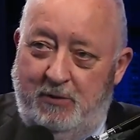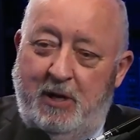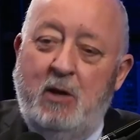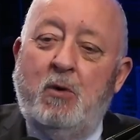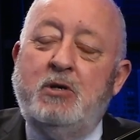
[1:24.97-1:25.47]
In
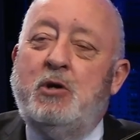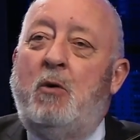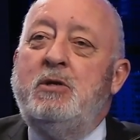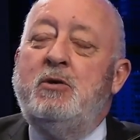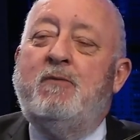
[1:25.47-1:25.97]
other words,
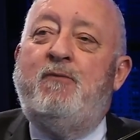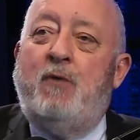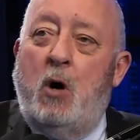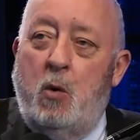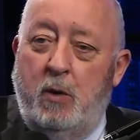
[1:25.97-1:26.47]
always look
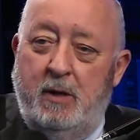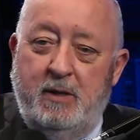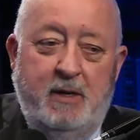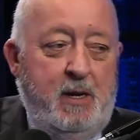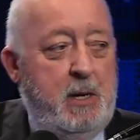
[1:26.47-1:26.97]
forward,
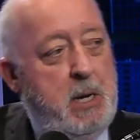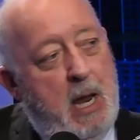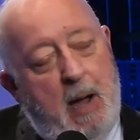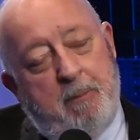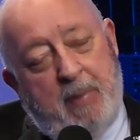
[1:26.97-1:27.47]

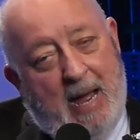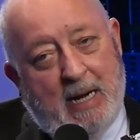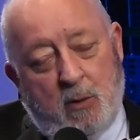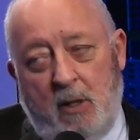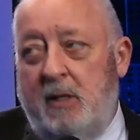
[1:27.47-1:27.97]
not
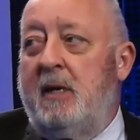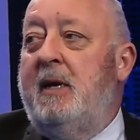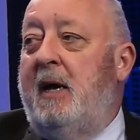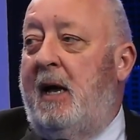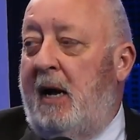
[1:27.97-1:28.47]
backward.
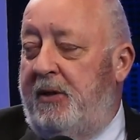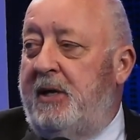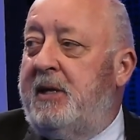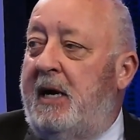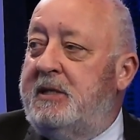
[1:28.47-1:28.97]
Yeah. And I
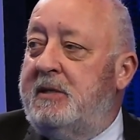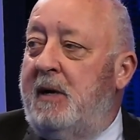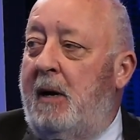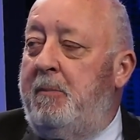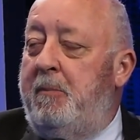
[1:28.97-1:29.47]
think that's
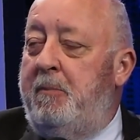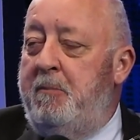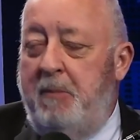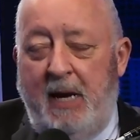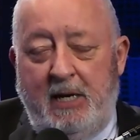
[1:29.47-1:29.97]
a
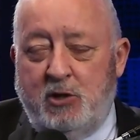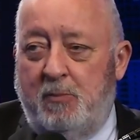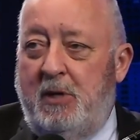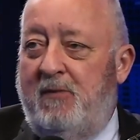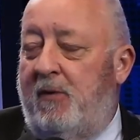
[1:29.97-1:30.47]
major
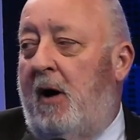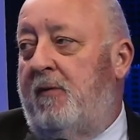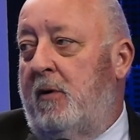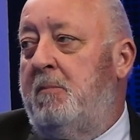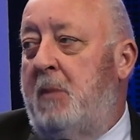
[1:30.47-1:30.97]
pitfall
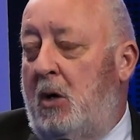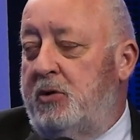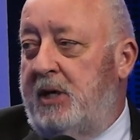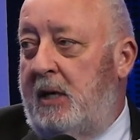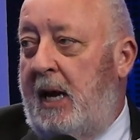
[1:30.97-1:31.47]
for
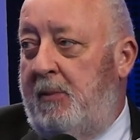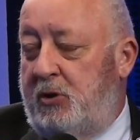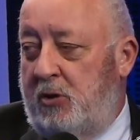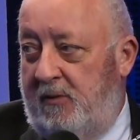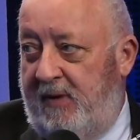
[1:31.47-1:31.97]
most
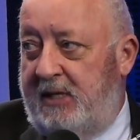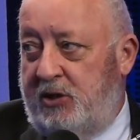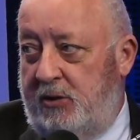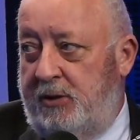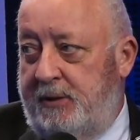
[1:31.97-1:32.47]
amateur
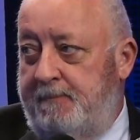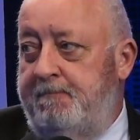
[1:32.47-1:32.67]
investors.